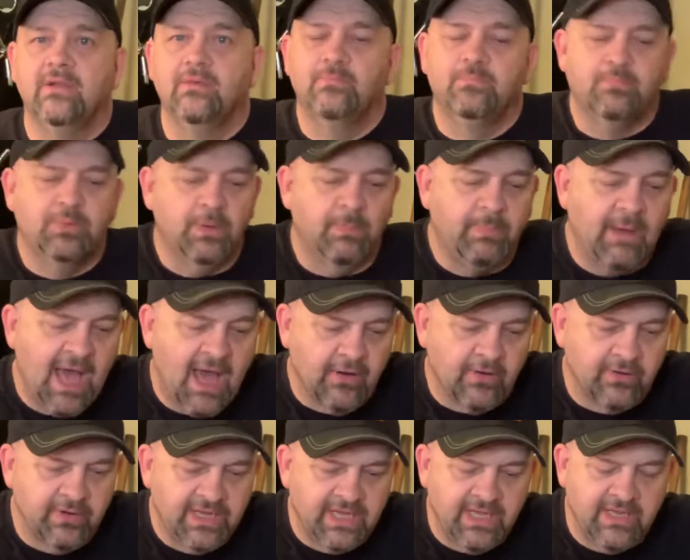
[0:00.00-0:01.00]
put
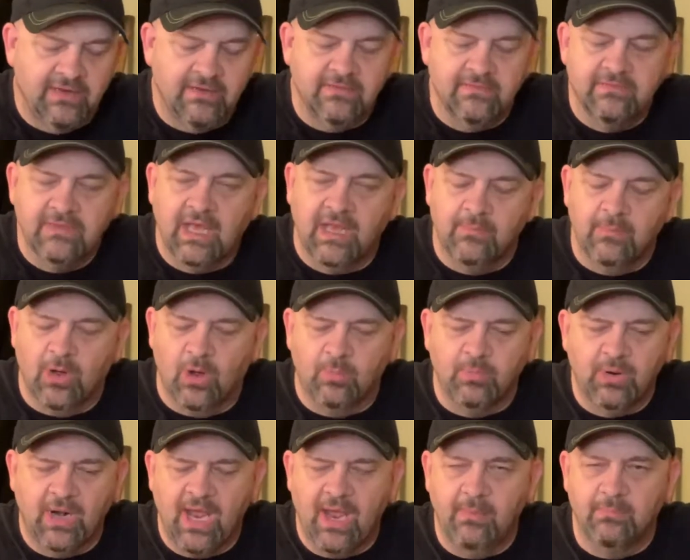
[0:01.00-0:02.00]
powder in. Got them all
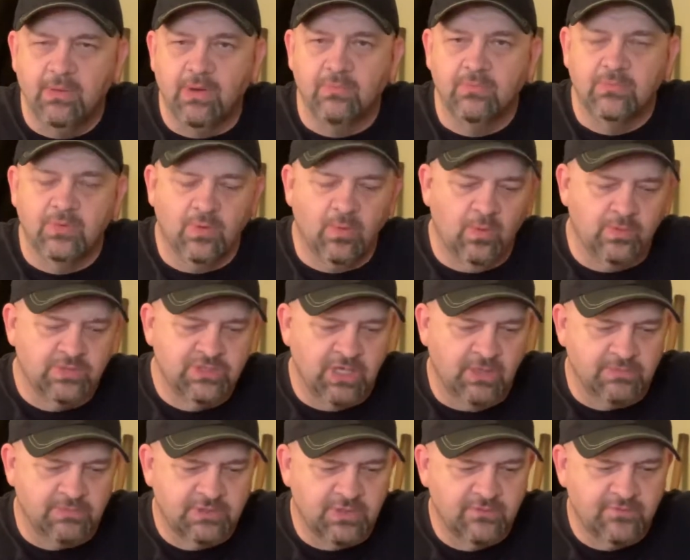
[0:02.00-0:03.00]
primed, but we won't
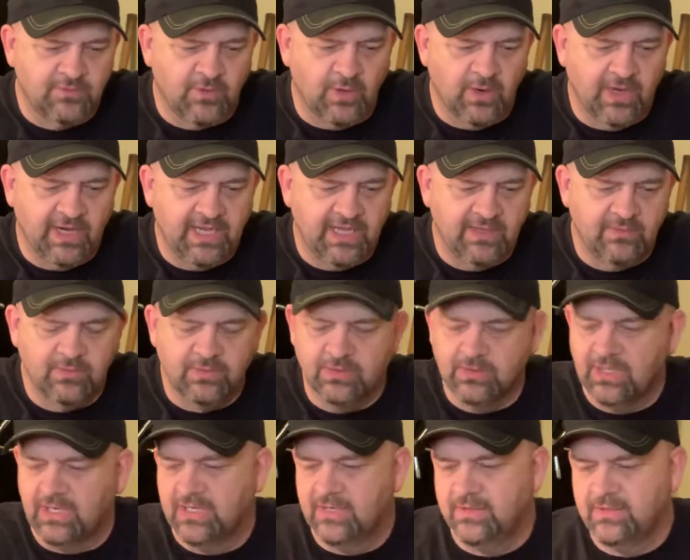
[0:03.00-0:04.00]
jump too far ahead.
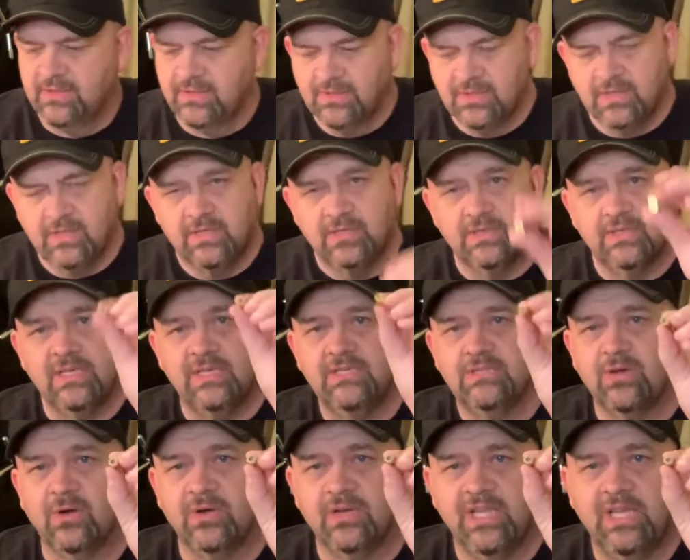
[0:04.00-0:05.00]
These
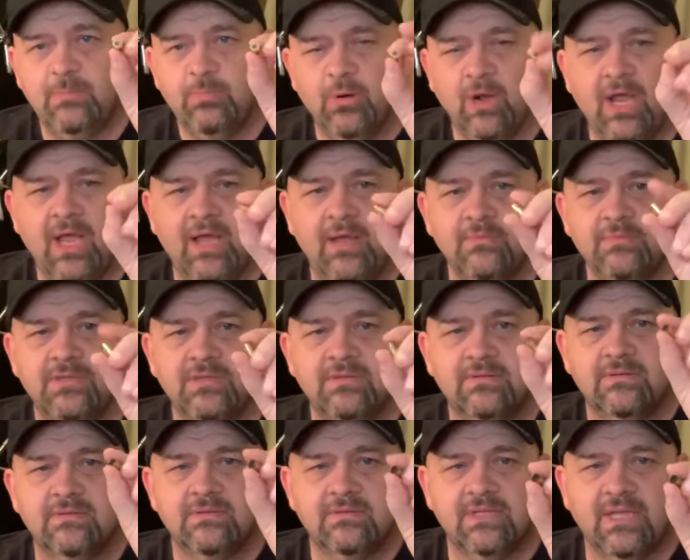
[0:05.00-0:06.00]
are deprimed.
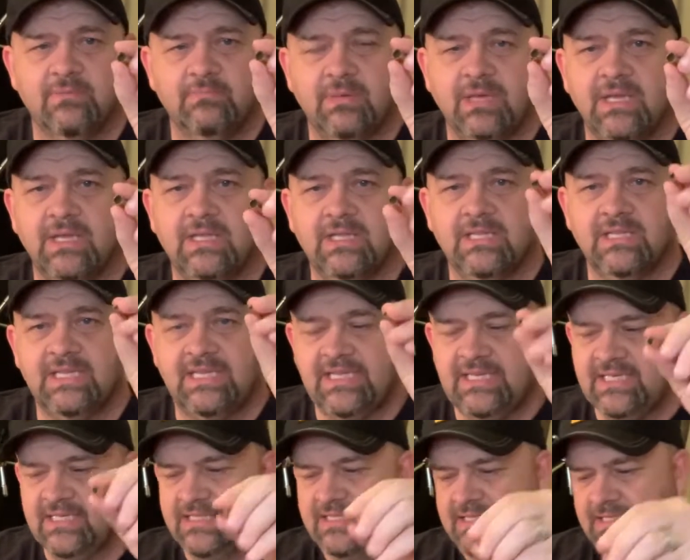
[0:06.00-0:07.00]
They've been
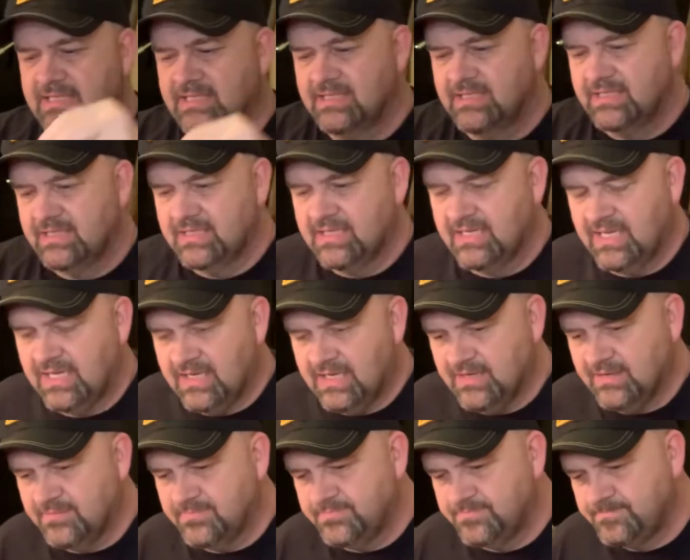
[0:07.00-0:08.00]
cleaned. We're